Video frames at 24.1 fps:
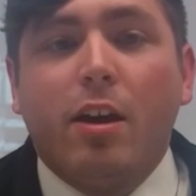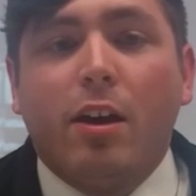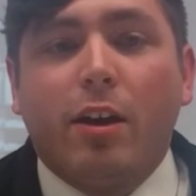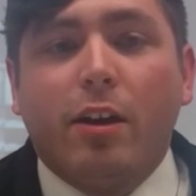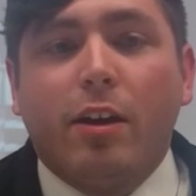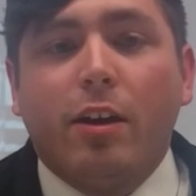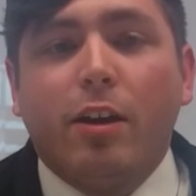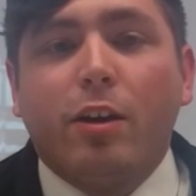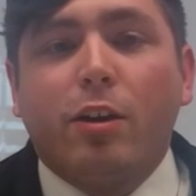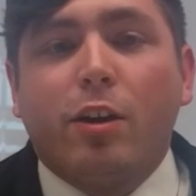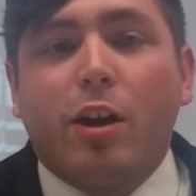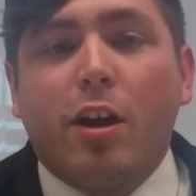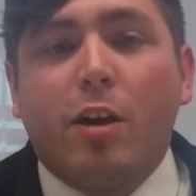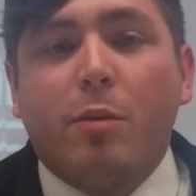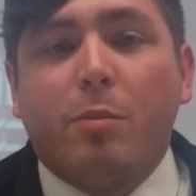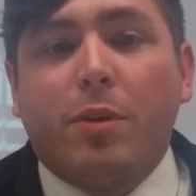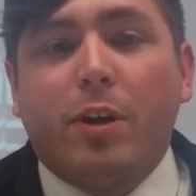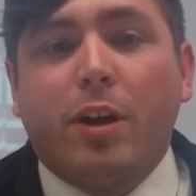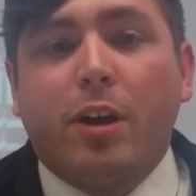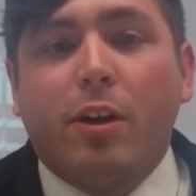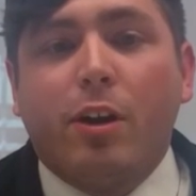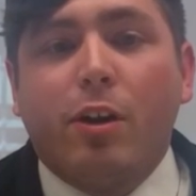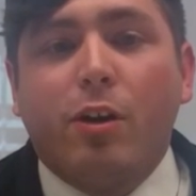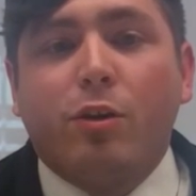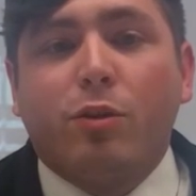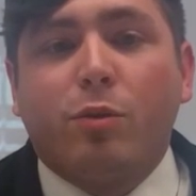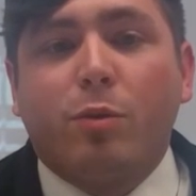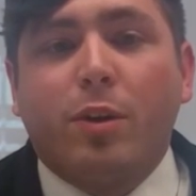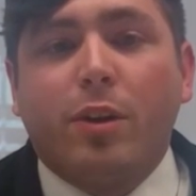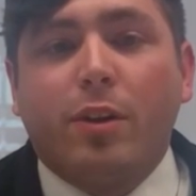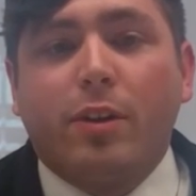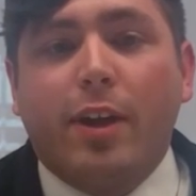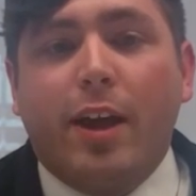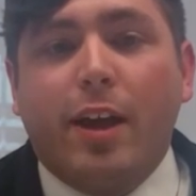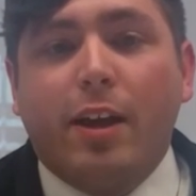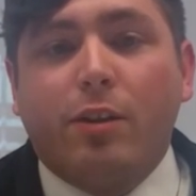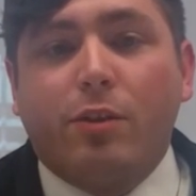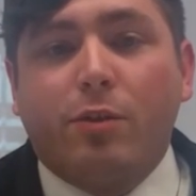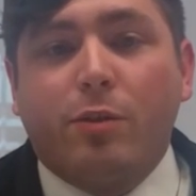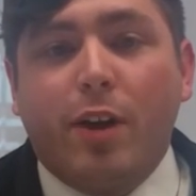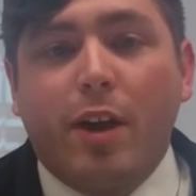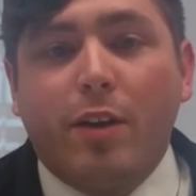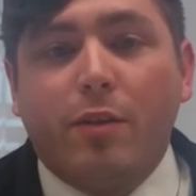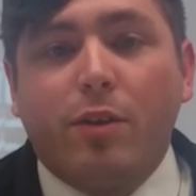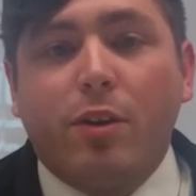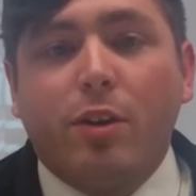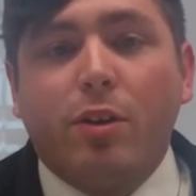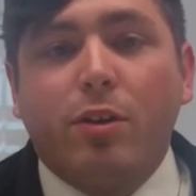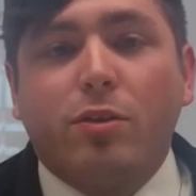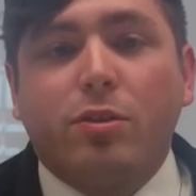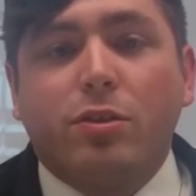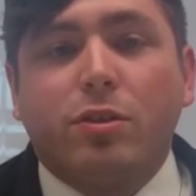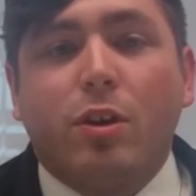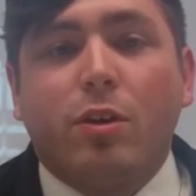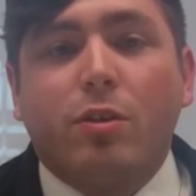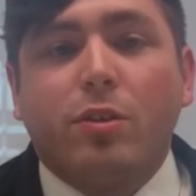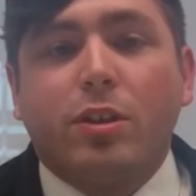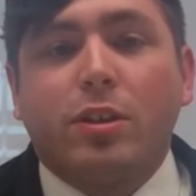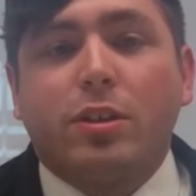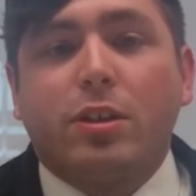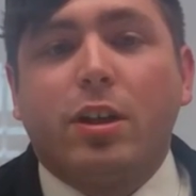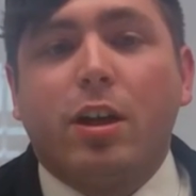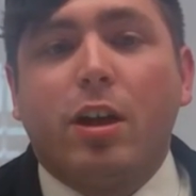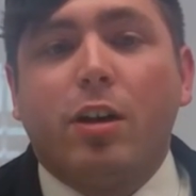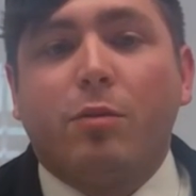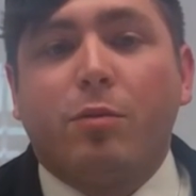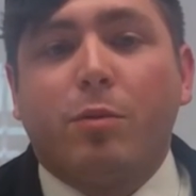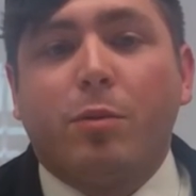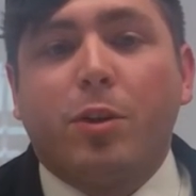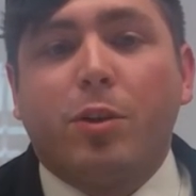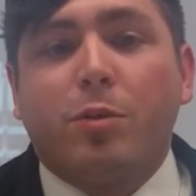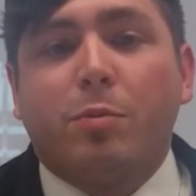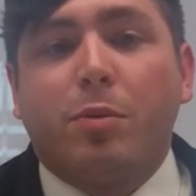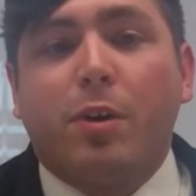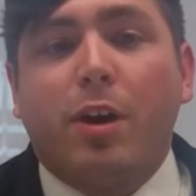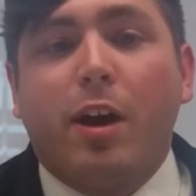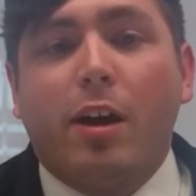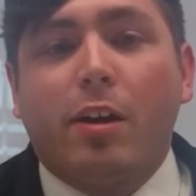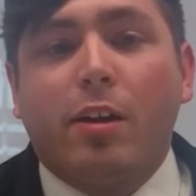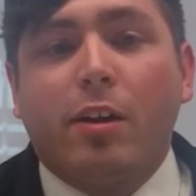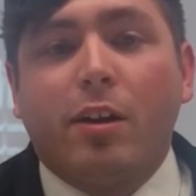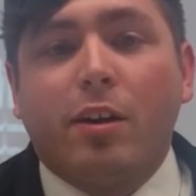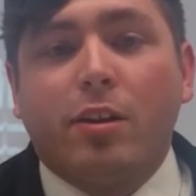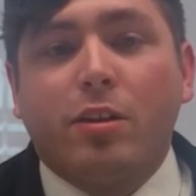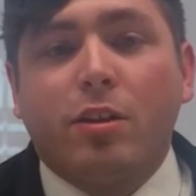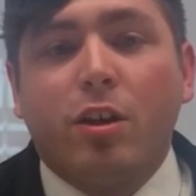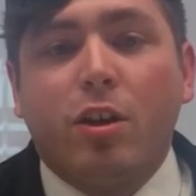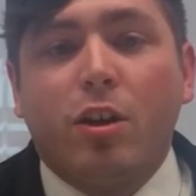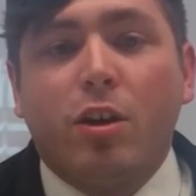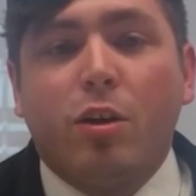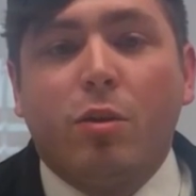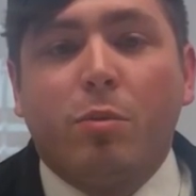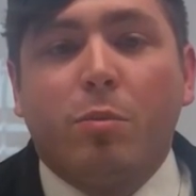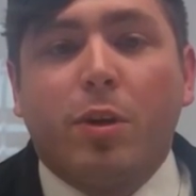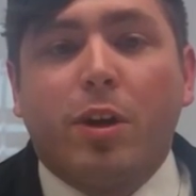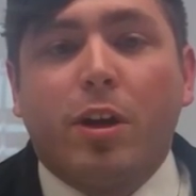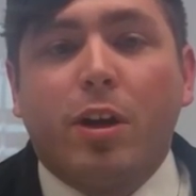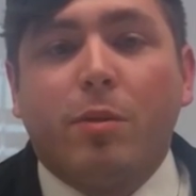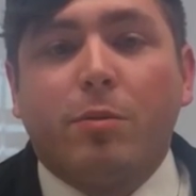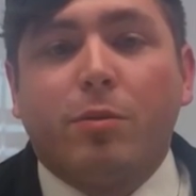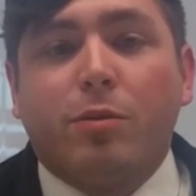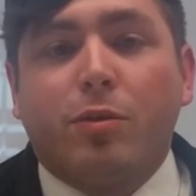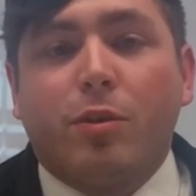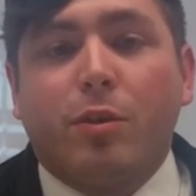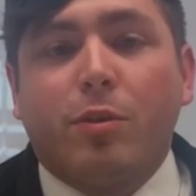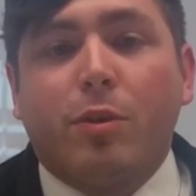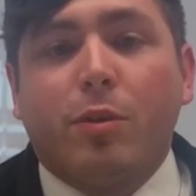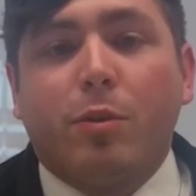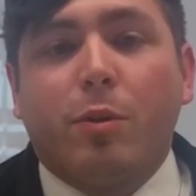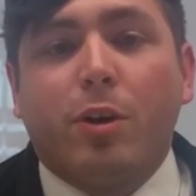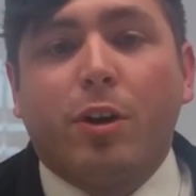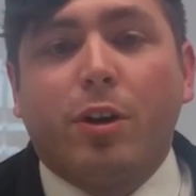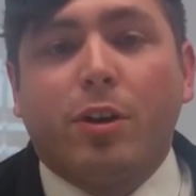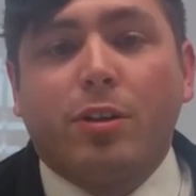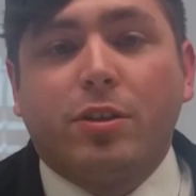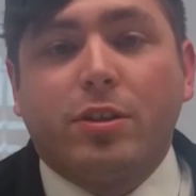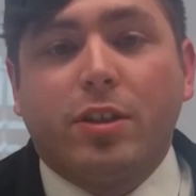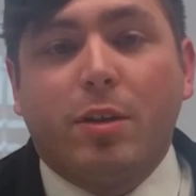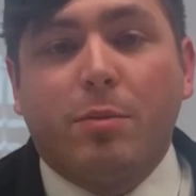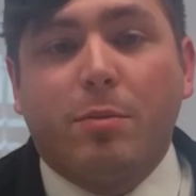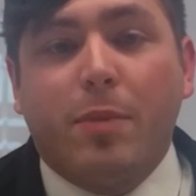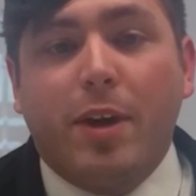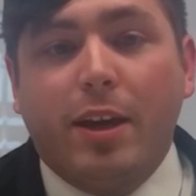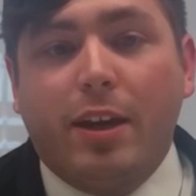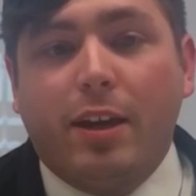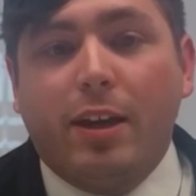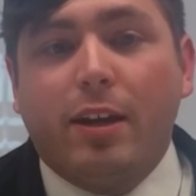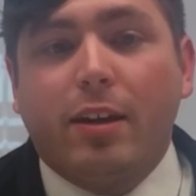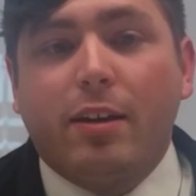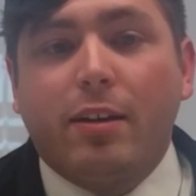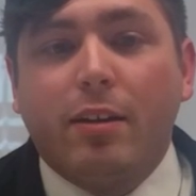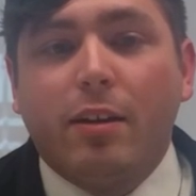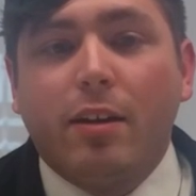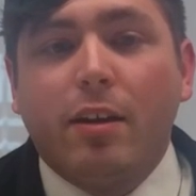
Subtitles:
A good company knows that its revenues don't just come from its products, but comes from the workers that make it.